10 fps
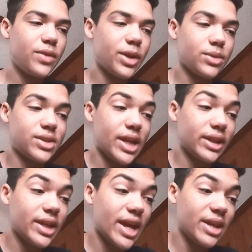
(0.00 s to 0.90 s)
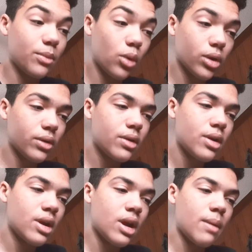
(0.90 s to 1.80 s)
videos daily anymore,
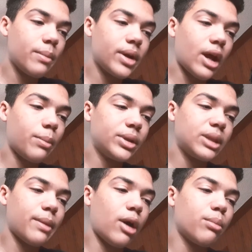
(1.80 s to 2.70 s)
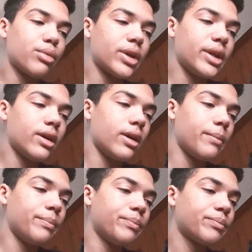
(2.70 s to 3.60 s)
but I'll put them out pretty um